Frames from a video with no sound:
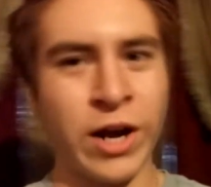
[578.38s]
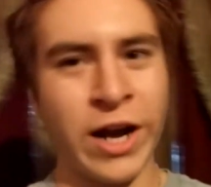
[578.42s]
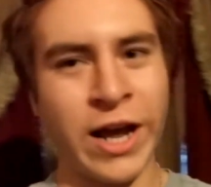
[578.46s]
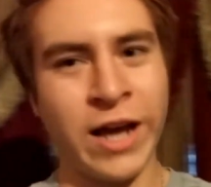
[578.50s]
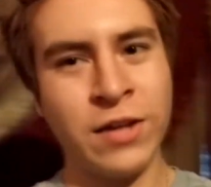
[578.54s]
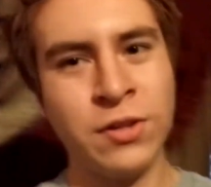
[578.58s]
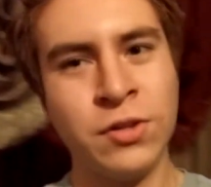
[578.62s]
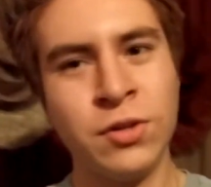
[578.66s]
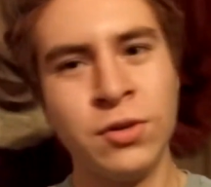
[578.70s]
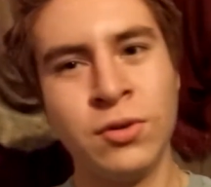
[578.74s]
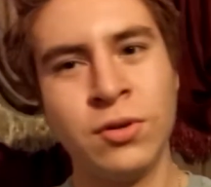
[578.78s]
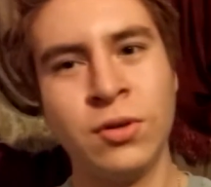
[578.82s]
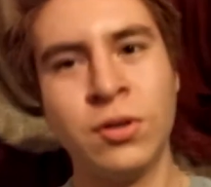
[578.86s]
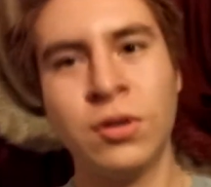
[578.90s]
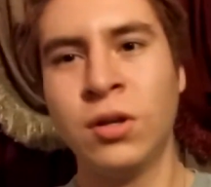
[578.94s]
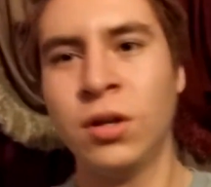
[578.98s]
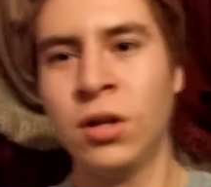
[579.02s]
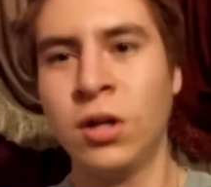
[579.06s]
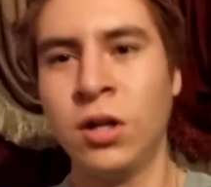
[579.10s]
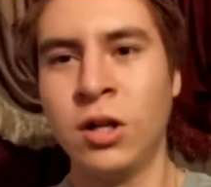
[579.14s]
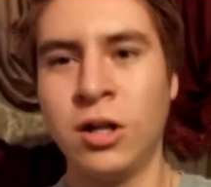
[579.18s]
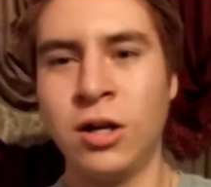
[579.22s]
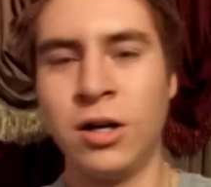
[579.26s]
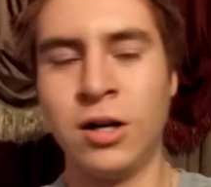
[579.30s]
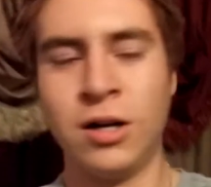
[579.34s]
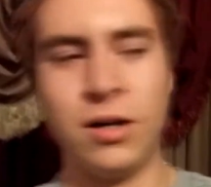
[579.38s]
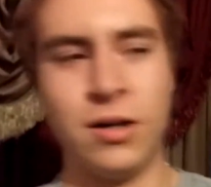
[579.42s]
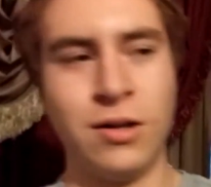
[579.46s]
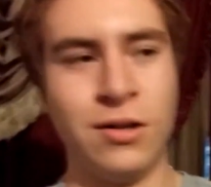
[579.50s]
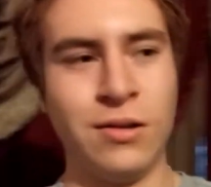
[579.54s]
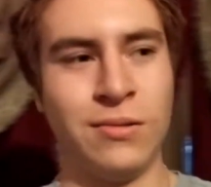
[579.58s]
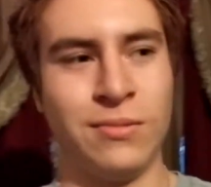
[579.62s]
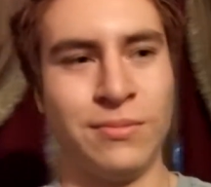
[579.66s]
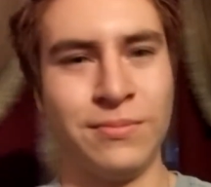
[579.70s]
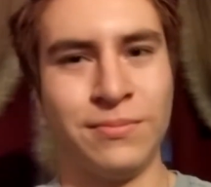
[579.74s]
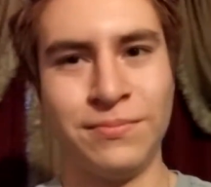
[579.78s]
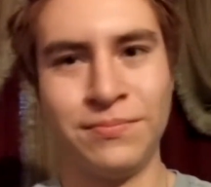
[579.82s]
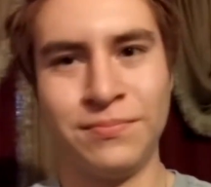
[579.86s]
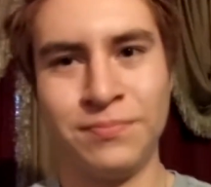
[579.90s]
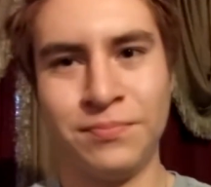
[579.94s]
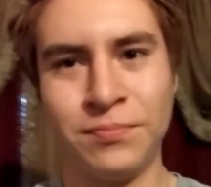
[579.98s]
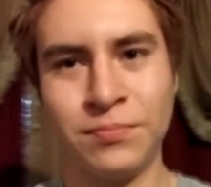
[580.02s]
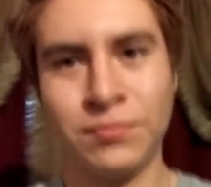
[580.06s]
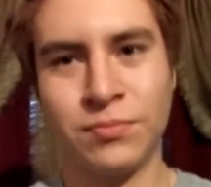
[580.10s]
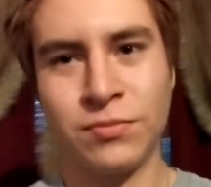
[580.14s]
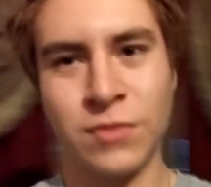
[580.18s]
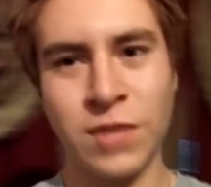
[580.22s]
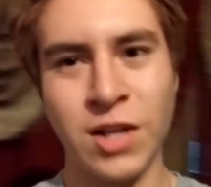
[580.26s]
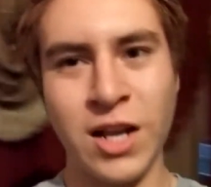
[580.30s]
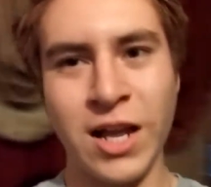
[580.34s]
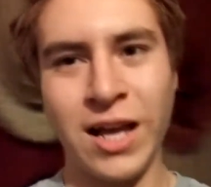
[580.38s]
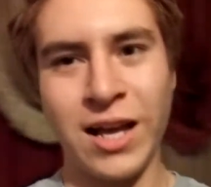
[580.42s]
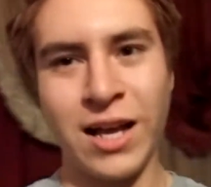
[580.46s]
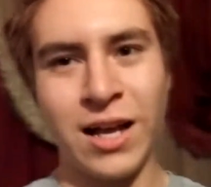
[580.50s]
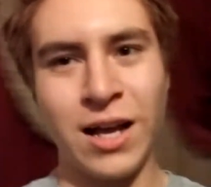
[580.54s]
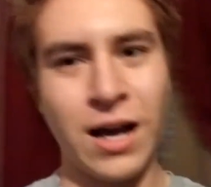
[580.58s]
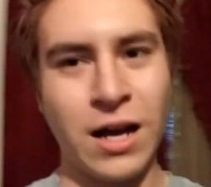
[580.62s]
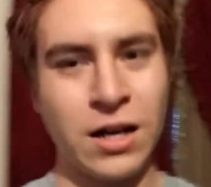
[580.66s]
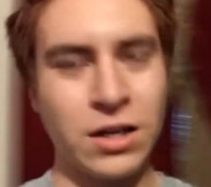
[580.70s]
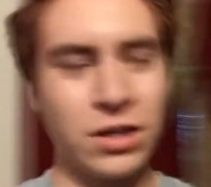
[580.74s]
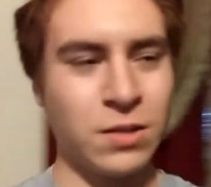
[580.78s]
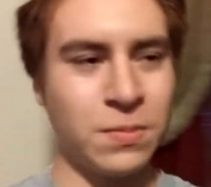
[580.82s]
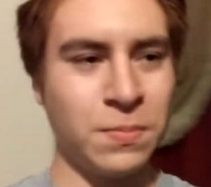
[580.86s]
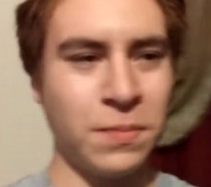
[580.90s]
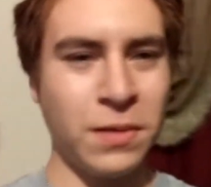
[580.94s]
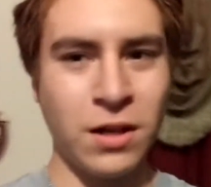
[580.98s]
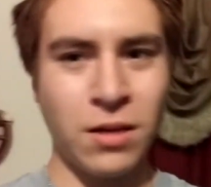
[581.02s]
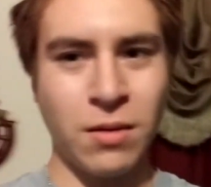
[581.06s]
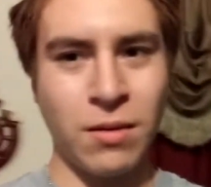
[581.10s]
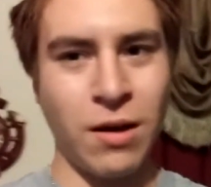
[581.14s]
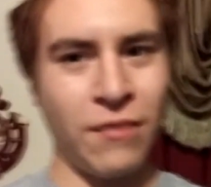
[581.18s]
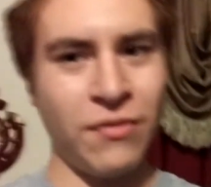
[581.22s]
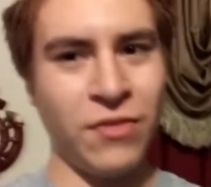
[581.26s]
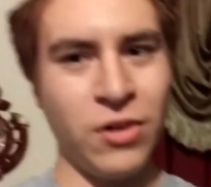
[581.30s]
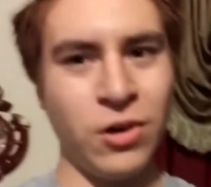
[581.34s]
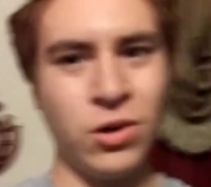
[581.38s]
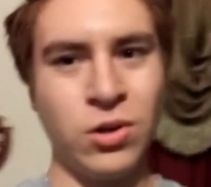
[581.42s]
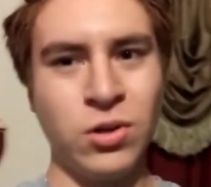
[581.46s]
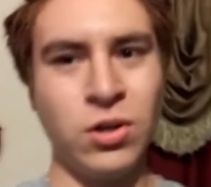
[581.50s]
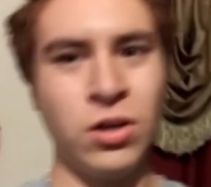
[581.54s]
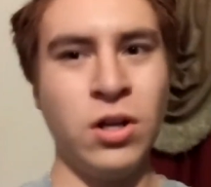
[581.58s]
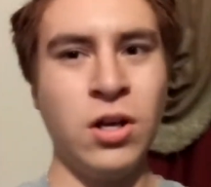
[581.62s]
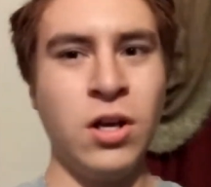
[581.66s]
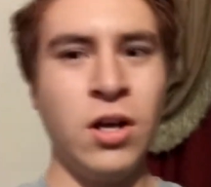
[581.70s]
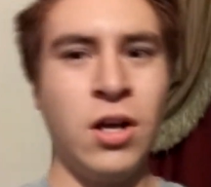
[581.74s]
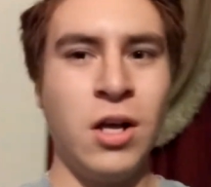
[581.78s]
I do. Like, I just plug in my phone,